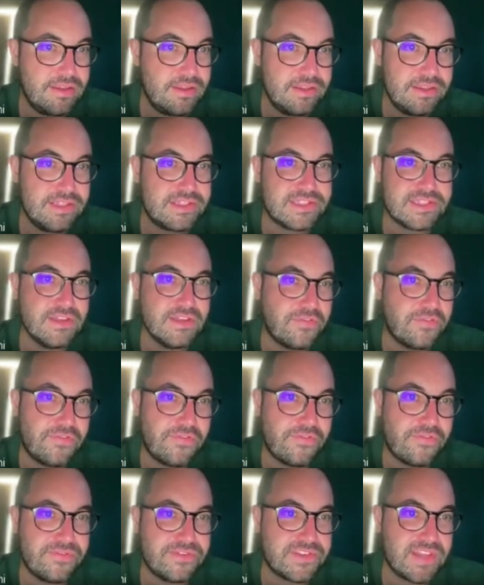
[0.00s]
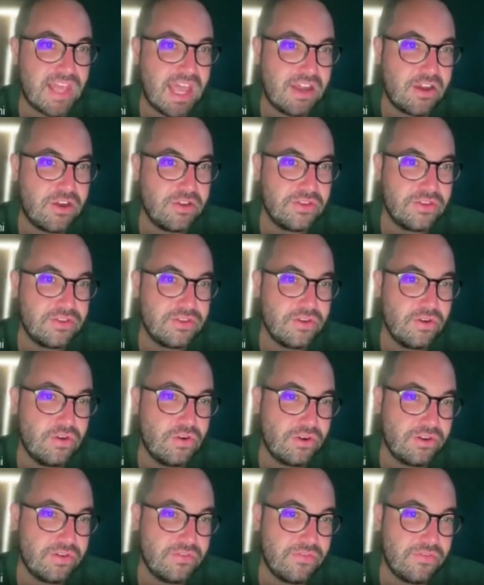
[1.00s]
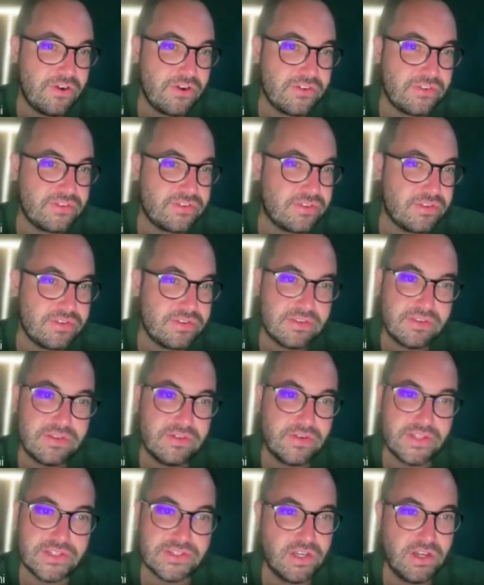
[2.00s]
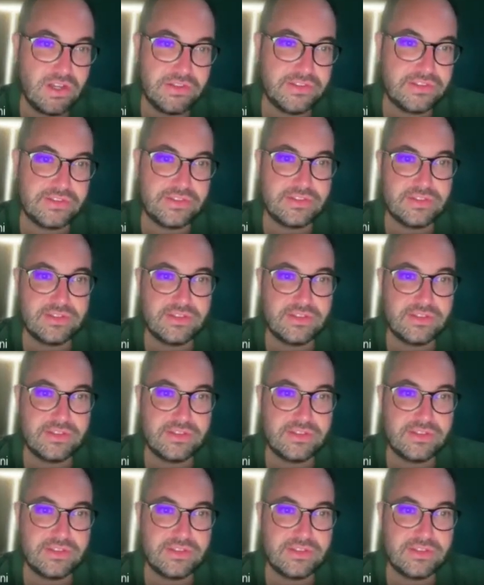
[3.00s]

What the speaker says: it's the second or the first result.